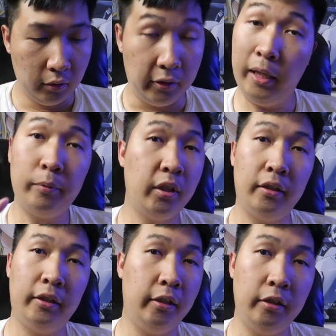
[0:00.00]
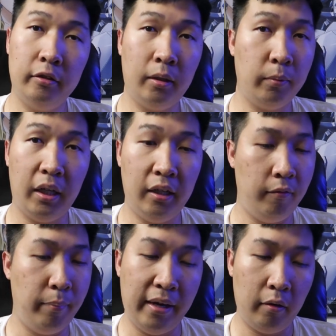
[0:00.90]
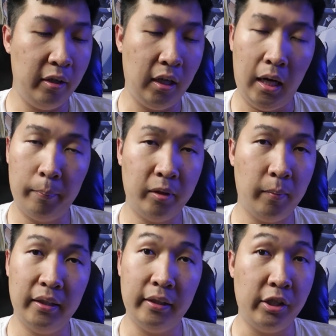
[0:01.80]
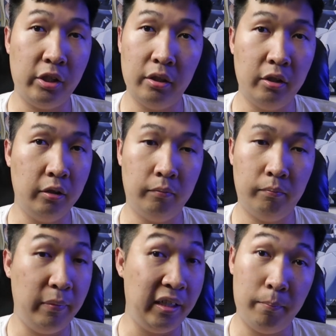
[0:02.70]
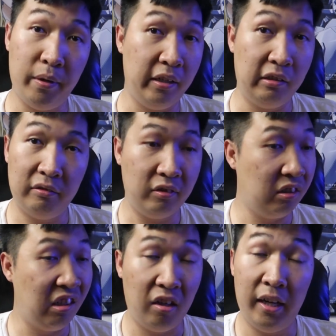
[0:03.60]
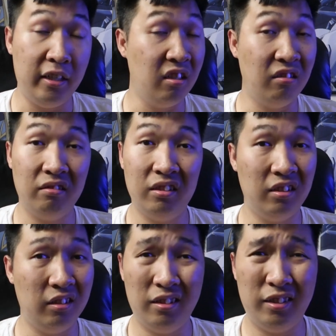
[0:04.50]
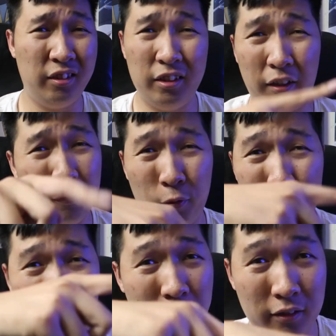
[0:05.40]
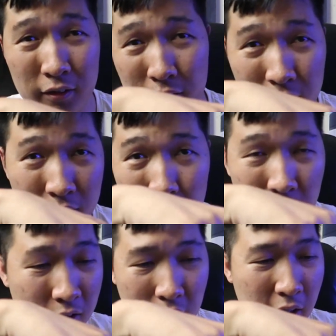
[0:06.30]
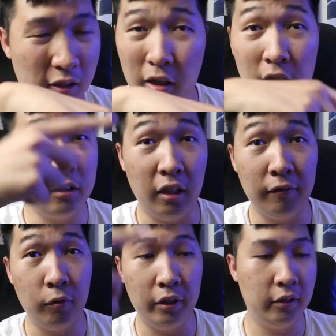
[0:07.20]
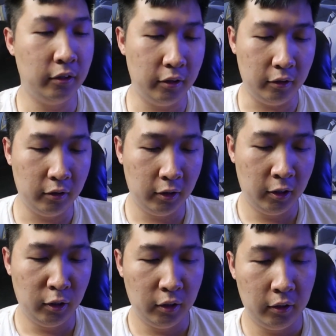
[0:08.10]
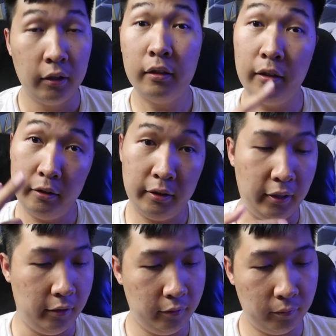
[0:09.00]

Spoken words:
Samsung can do some kind of battery optimization to make it better, for all I know. This is software. It's all software, so there's that.